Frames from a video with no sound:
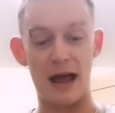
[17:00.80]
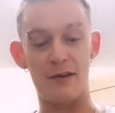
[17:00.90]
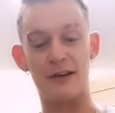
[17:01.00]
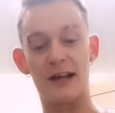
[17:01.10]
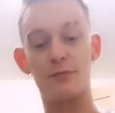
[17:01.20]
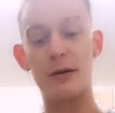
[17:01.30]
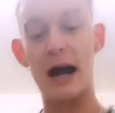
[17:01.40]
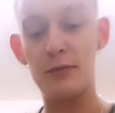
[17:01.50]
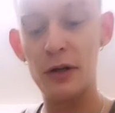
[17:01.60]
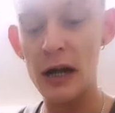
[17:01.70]
so don't worry about
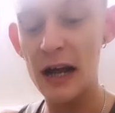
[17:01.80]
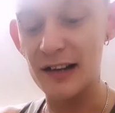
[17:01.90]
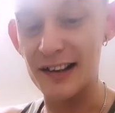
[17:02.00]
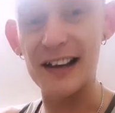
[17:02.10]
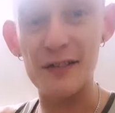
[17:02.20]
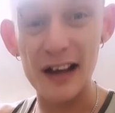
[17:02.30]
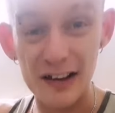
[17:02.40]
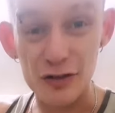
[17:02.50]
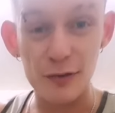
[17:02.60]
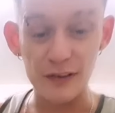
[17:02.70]
that if it gets brown,
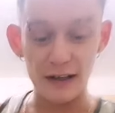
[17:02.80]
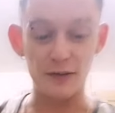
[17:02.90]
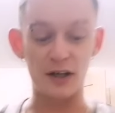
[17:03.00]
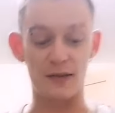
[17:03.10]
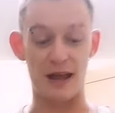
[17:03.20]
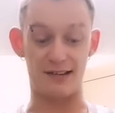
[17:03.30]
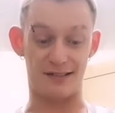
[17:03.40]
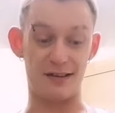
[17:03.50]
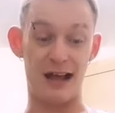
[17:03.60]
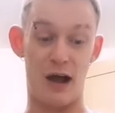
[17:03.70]
because that gives it extra
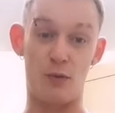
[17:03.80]
flavour, and